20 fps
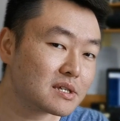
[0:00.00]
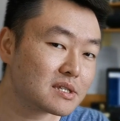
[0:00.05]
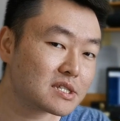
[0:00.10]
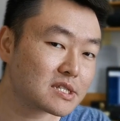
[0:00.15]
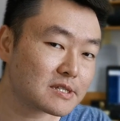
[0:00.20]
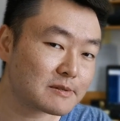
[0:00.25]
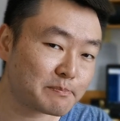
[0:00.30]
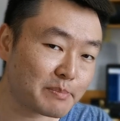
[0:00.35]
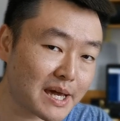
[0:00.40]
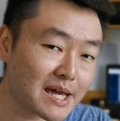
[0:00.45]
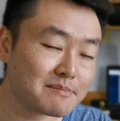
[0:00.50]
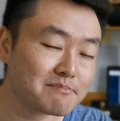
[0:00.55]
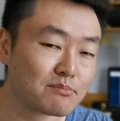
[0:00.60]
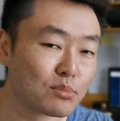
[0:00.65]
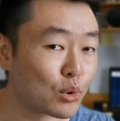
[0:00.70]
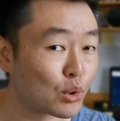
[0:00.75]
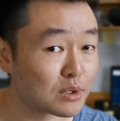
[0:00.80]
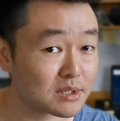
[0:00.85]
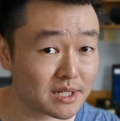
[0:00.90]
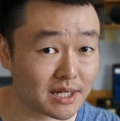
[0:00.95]
spend
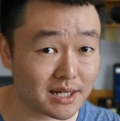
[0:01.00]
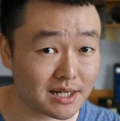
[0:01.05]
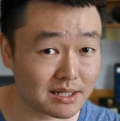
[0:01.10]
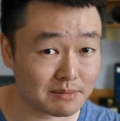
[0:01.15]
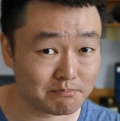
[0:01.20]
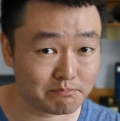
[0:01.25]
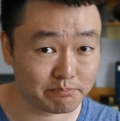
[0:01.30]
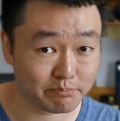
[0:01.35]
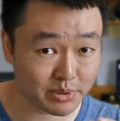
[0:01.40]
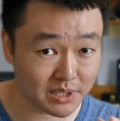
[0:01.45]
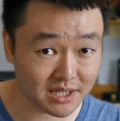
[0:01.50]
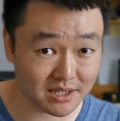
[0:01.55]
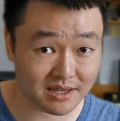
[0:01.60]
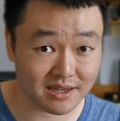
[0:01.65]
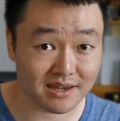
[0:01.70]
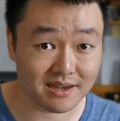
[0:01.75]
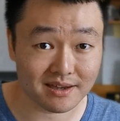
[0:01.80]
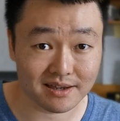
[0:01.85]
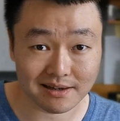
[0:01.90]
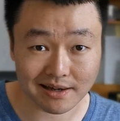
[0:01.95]
more time
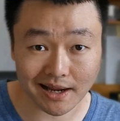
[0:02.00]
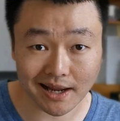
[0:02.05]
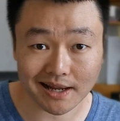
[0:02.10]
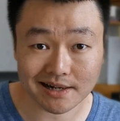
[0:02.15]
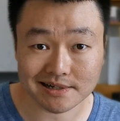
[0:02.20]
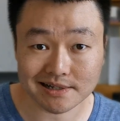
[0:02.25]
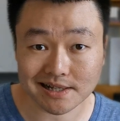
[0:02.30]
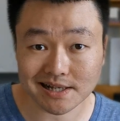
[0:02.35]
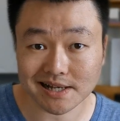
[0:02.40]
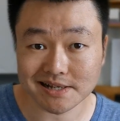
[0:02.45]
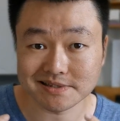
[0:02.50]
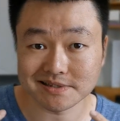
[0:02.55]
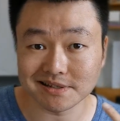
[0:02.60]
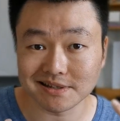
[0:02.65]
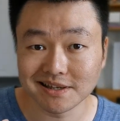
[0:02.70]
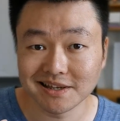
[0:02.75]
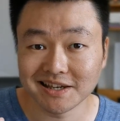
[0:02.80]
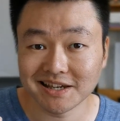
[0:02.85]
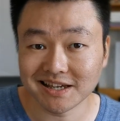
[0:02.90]
picking and analyzing